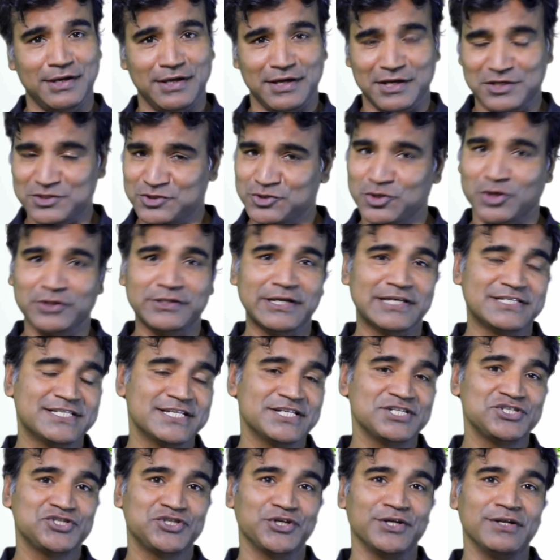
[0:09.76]
is not
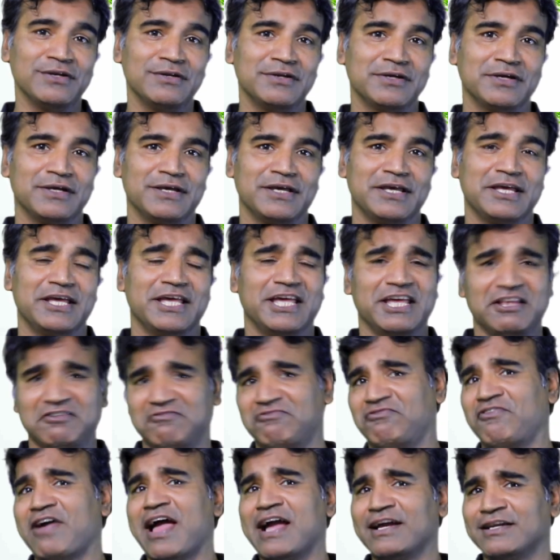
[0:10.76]
essential? In
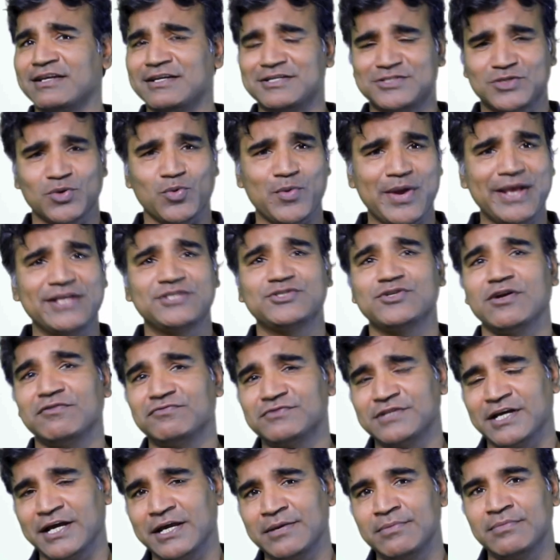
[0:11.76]
fact, it's a waste
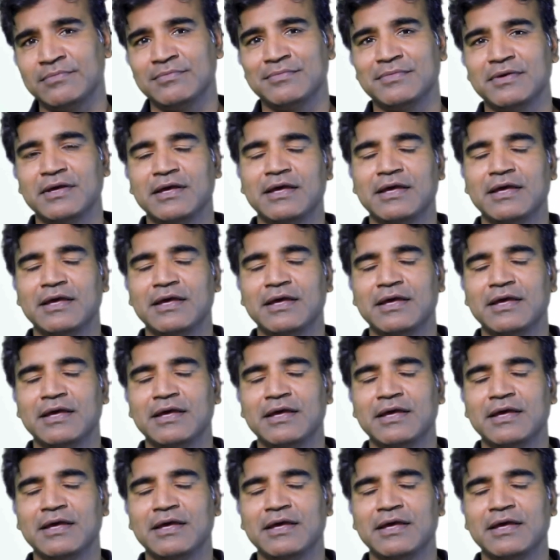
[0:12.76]
of time?